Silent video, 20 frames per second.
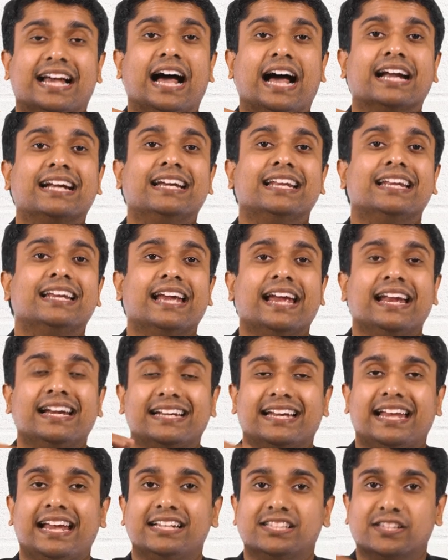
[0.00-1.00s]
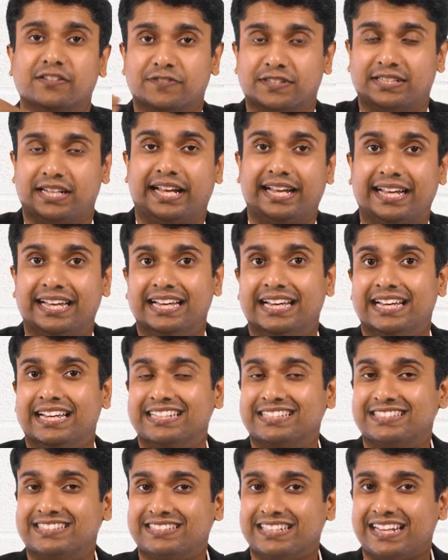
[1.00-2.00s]
aggregate days of stay
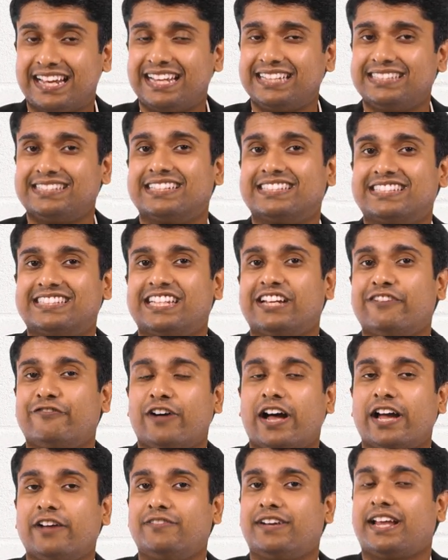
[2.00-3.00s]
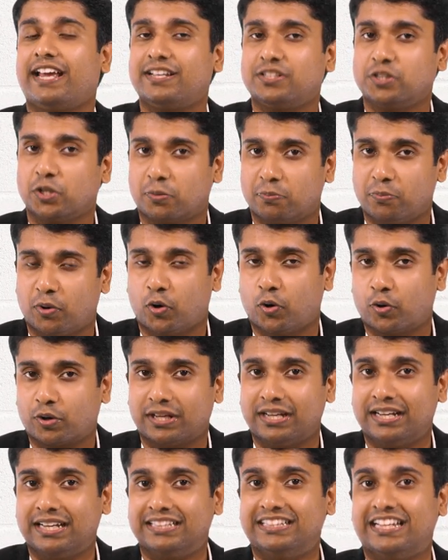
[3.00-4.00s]
is 365 days or
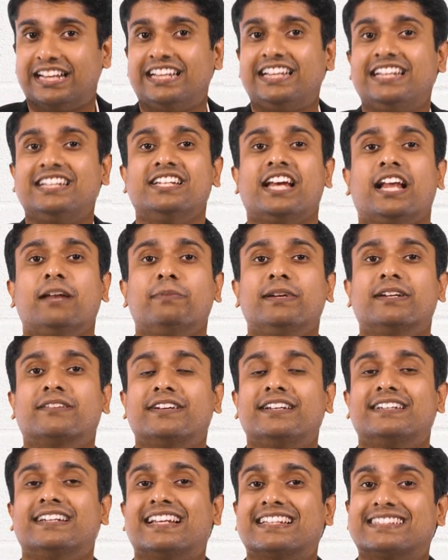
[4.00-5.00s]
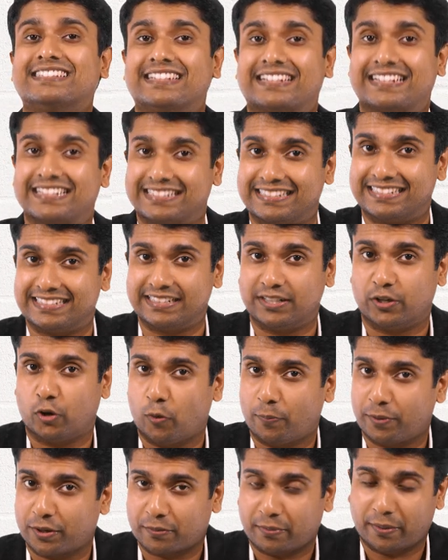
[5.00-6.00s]
more, then he shall be treated as a resident.
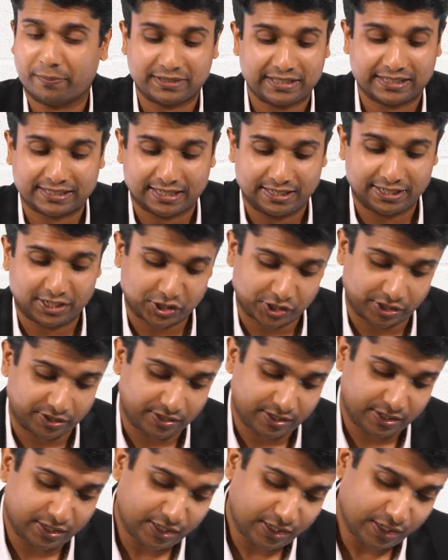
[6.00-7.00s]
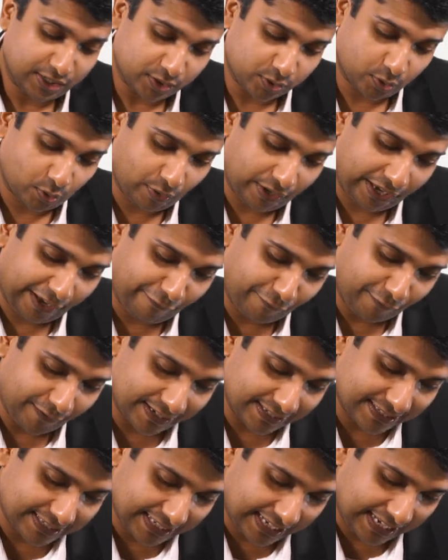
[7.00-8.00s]
Hope you remember that condition. So if
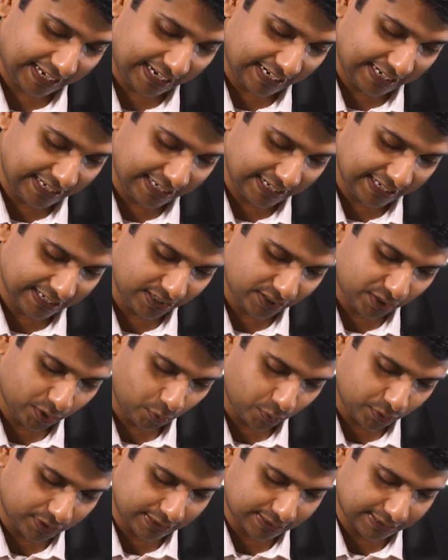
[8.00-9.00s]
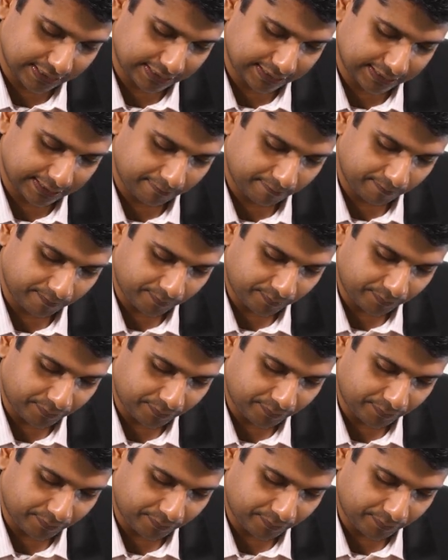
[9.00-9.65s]
his Indian sources income